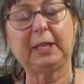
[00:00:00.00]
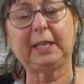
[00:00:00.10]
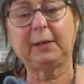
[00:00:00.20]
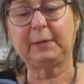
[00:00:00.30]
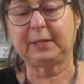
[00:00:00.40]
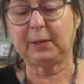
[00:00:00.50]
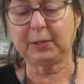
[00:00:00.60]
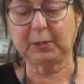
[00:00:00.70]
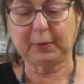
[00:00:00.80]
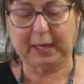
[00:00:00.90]
and I was
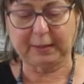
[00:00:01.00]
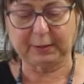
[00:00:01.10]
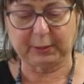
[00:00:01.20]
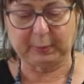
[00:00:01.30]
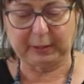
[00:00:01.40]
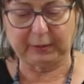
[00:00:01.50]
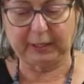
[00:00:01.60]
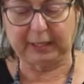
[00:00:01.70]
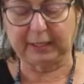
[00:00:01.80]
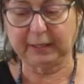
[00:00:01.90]
also asked about
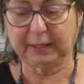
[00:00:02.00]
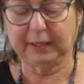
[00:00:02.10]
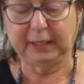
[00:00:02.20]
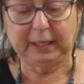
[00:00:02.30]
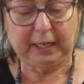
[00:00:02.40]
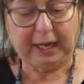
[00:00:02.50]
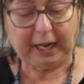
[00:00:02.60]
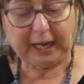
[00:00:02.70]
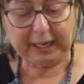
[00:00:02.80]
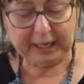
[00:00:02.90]
this.
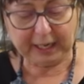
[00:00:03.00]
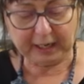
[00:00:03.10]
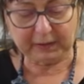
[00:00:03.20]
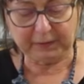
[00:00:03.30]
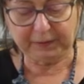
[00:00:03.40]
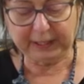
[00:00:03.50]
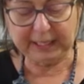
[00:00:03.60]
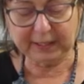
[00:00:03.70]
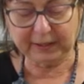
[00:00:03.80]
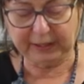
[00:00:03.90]
I have
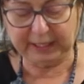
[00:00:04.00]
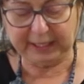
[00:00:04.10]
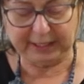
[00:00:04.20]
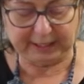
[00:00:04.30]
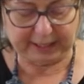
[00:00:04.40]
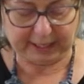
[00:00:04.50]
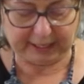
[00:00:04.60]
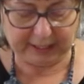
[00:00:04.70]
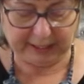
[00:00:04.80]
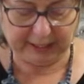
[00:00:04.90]
fleece on the
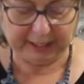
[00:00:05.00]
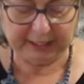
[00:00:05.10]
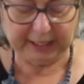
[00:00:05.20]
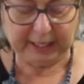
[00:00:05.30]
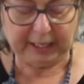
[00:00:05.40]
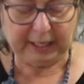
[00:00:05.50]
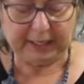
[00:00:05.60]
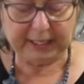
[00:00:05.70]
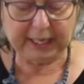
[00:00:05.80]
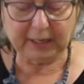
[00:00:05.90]
inside.
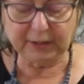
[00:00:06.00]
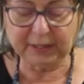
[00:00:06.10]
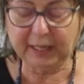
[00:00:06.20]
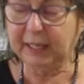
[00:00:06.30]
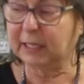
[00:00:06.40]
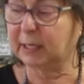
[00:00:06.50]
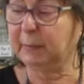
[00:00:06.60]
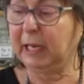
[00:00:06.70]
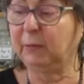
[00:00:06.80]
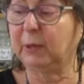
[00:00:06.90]
The outside is
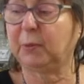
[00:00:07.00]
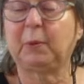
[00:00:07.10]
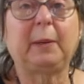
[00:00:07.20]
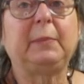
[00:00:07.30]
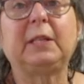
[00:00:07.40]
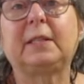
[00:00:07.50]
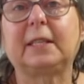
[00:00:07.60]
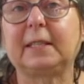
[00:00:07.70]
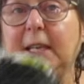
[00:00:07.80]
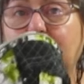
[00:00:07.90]
made with remnants
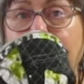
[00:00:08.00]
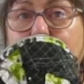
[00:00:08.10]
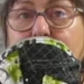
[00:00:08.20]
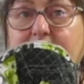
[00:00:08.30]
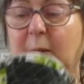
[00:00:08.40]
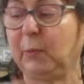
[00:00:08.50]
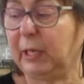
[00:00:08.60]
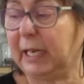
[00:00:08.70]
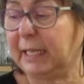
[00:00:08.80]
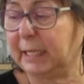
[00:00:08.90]
exactly the same
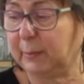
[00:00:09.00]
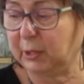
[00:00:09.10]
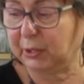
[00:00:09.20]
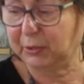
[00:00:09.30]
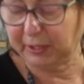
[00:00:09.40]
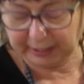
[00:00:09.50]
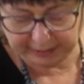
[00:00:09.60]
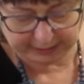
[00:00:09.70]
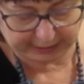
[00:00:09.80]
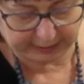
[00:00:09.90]
way I
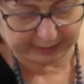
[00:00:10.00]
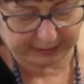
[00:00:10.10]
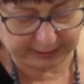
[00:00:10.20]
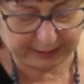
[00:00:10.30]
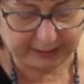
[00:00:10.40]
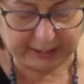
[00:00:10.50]
demonstrated this,